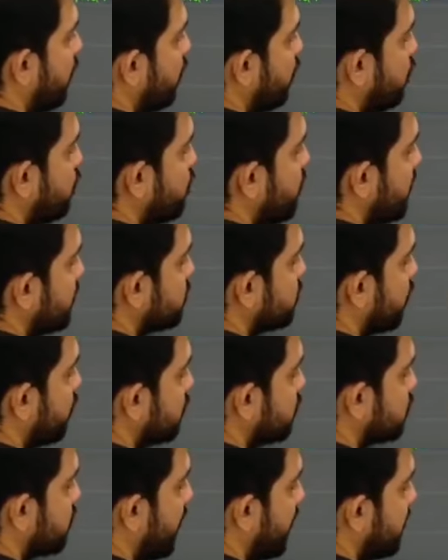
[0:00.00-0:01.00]
2s
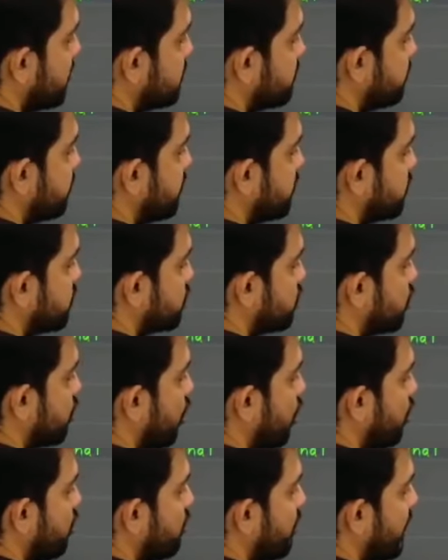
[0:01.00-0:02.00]
also has first
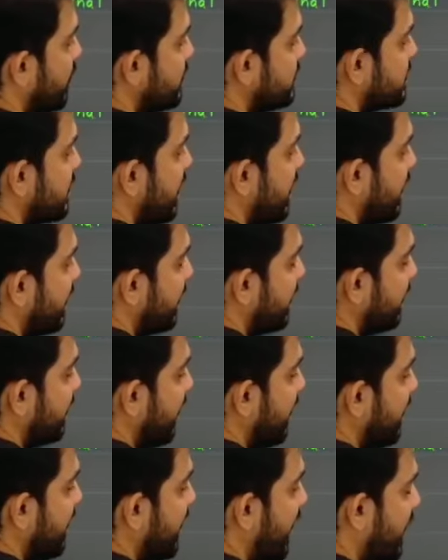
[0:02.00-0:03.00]
clockwise,
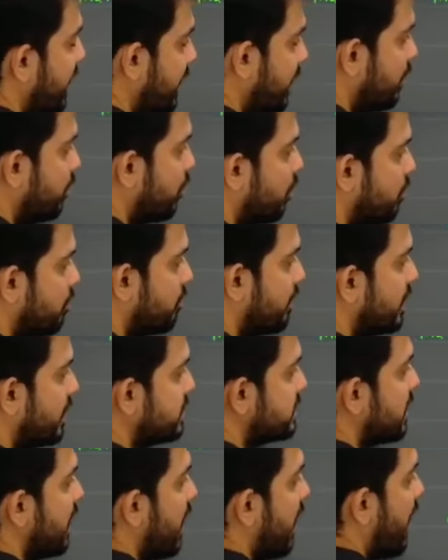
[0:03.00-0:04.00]
then
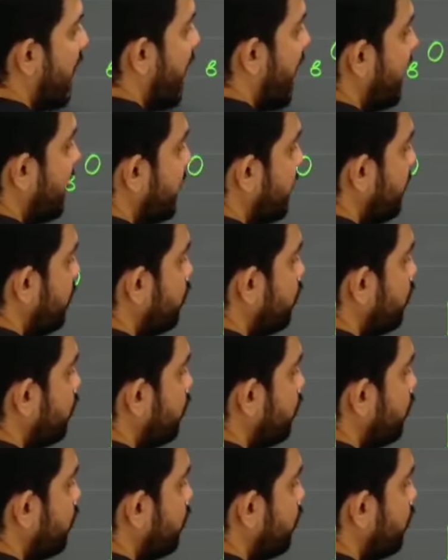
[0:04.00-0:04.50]
anti-clockwise, and in